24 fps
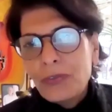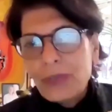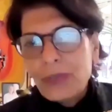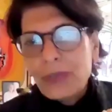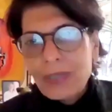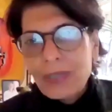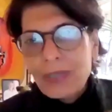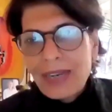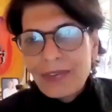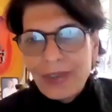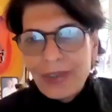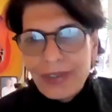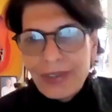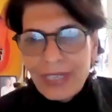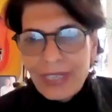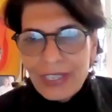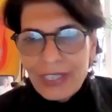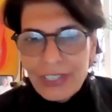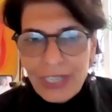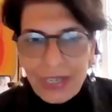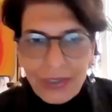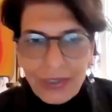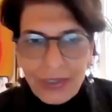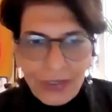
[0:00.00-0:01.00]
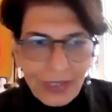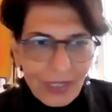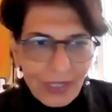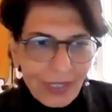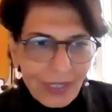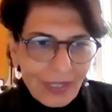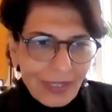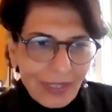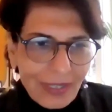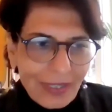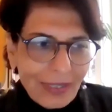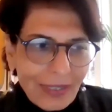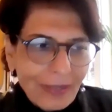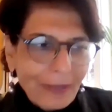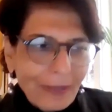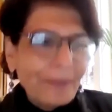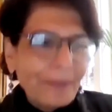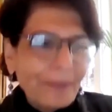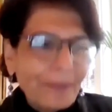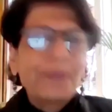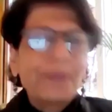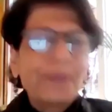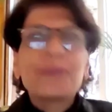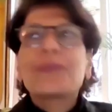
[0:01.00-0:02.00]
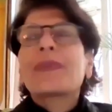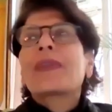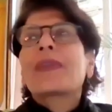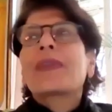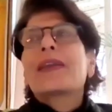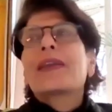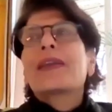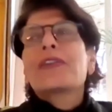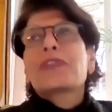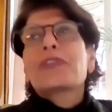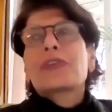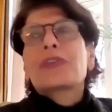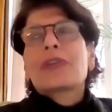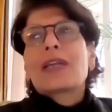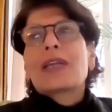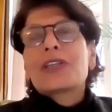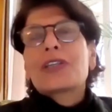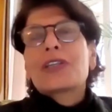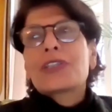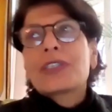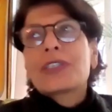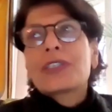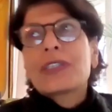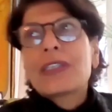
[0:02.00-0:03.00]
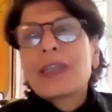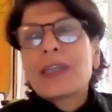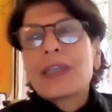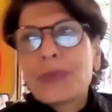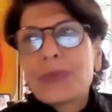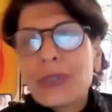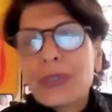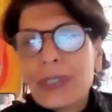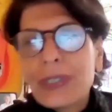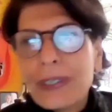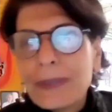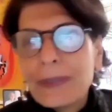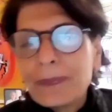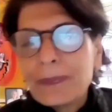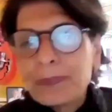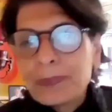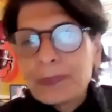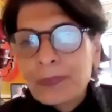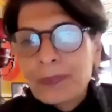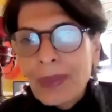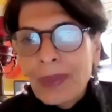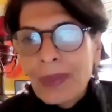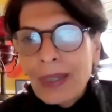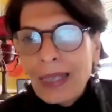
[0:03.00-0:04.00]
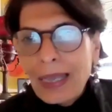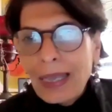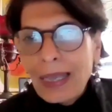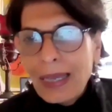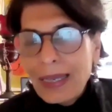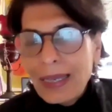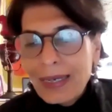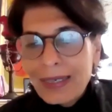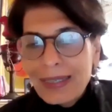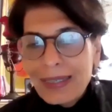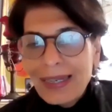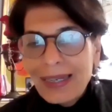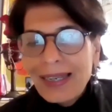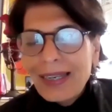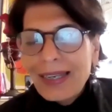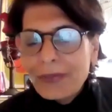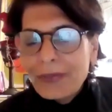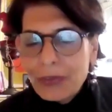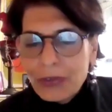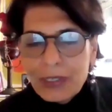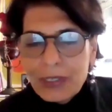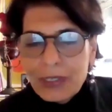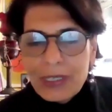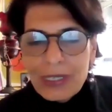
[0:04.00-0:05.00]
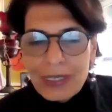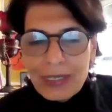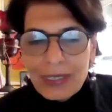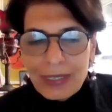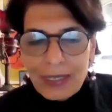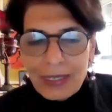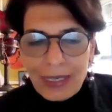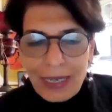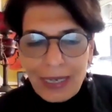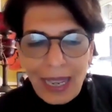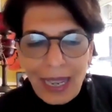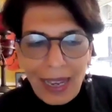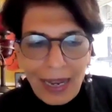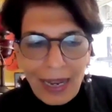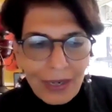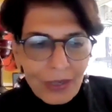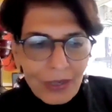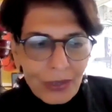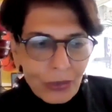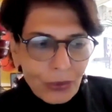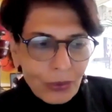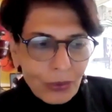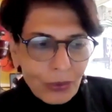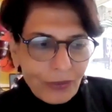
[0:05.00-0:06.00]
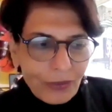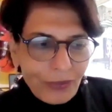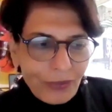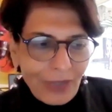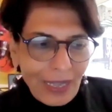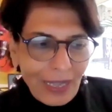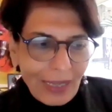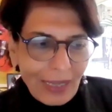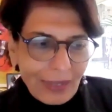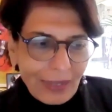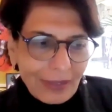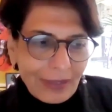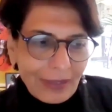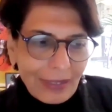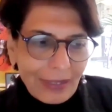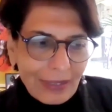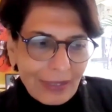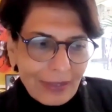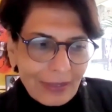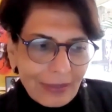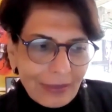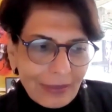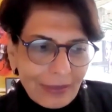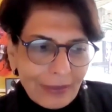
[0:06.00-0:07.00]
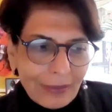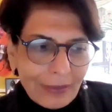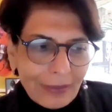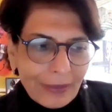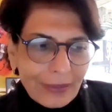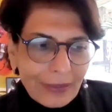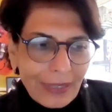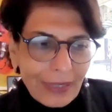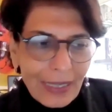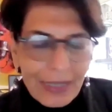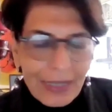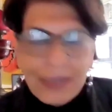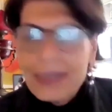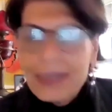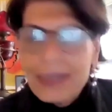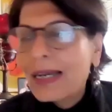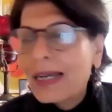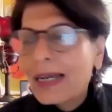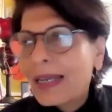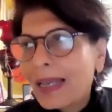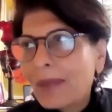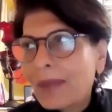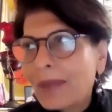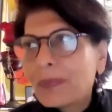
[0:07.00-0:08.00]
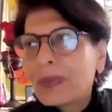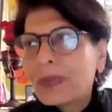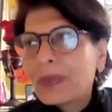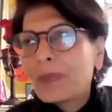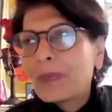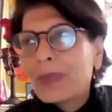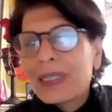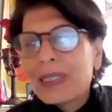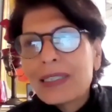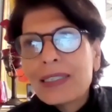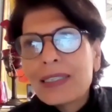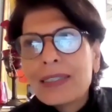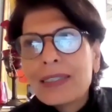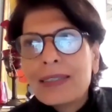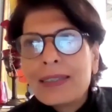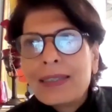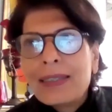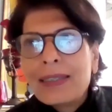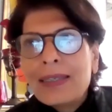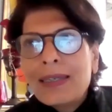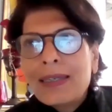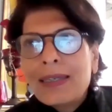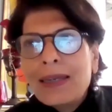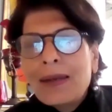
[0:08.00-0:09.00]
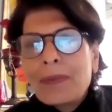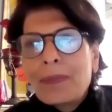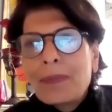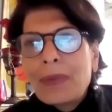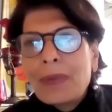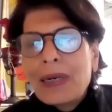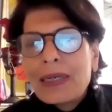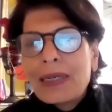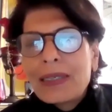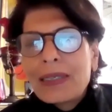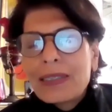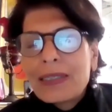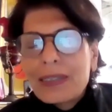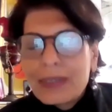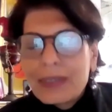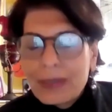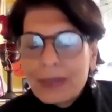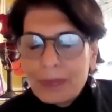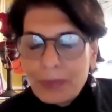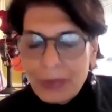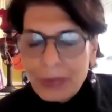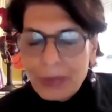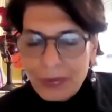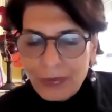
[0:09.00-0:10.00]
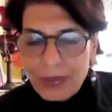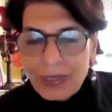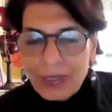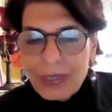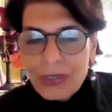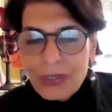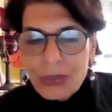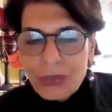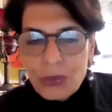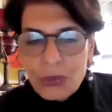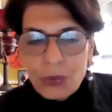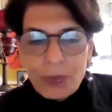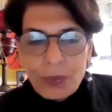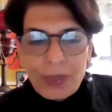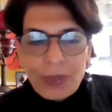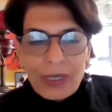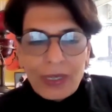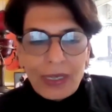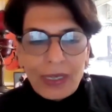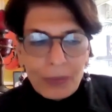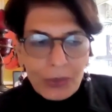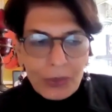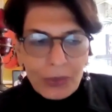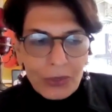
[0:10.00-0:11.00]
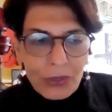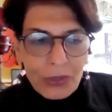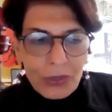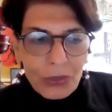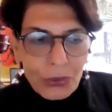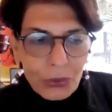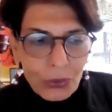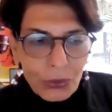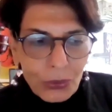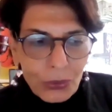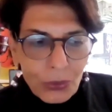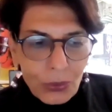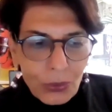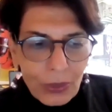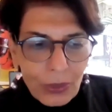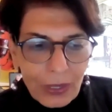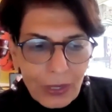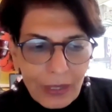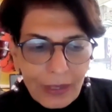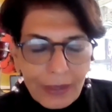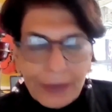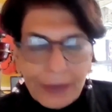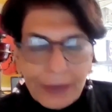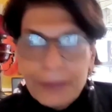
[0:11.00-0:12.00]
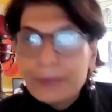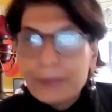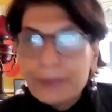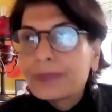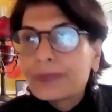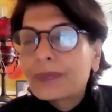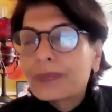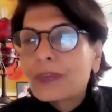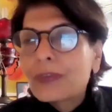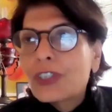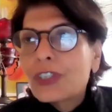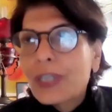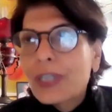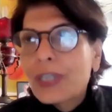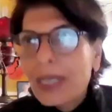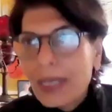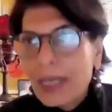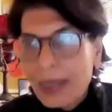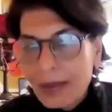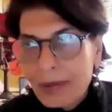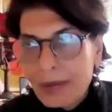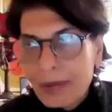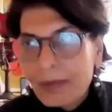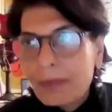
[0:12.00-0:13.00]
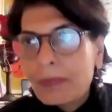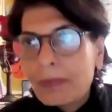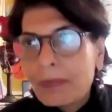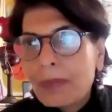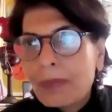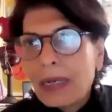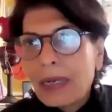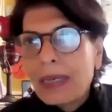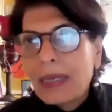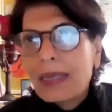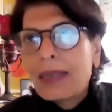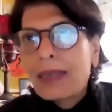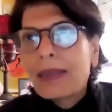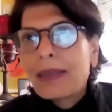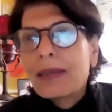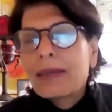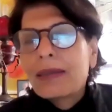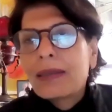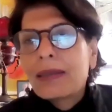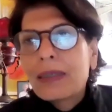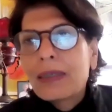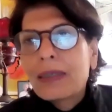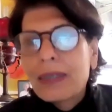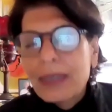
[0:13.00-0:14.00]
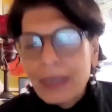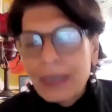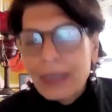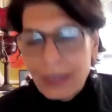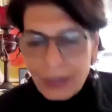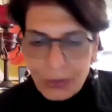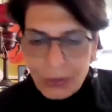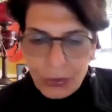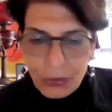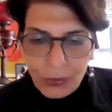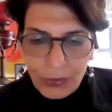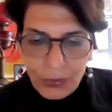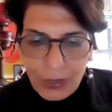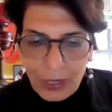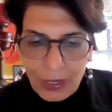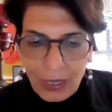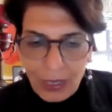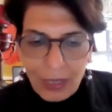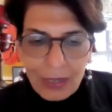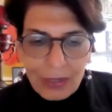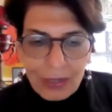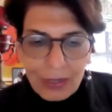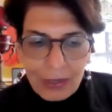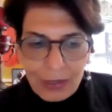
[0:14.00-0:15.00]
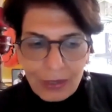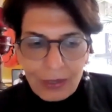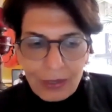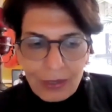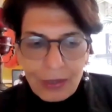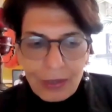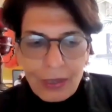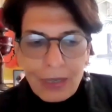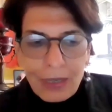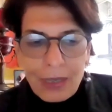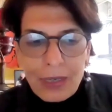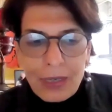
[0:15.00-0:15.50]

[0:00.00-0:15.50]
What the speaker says: you for that very generous introduction, Amrita. And I have to just add to the fact that, yes, I am committed, but it's a privilege to be able to share my learnings over the last